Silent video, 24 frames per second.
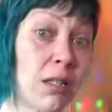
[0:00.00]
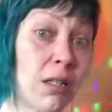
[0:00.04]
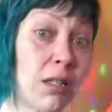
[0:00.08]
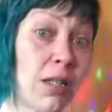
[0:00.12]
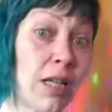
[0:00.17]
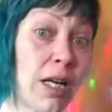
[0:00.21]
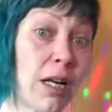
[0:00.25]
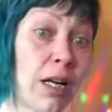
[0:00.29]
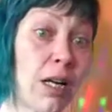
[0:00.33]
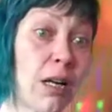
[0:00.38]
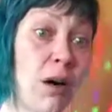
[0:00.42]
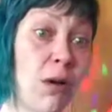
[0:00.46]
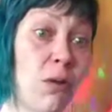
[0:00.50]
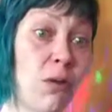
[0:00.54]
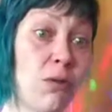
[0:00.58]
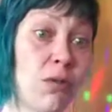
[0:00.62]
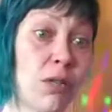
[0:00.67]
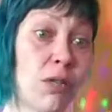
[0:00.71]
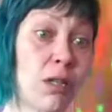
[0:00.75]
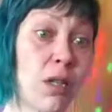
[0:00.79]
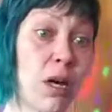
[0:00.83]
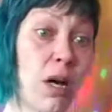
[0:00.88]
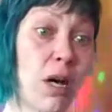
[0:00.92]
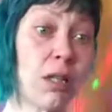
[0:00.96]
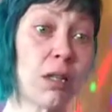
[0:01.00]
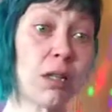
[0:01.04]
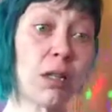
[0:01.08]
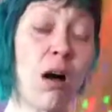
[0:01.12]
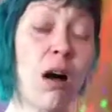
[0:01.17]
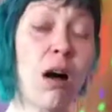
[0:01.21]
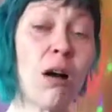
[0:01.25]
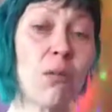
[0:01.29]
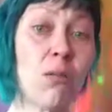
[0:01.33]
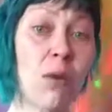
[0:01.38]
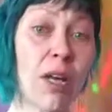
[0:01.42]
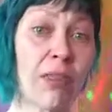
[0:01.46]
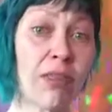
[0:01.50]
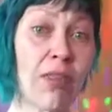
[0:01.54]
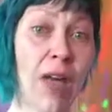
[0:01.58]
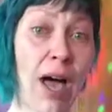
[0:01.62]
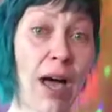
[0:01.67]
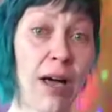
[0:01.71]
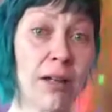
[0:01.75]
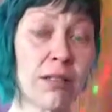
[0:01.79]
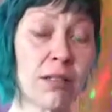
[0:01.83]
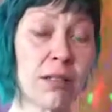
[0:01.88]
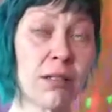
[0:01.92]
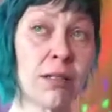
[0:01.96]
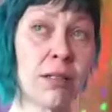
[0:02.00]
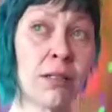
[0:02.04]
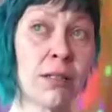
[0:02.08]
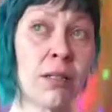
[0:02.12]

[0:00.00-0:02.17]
that goes along with that.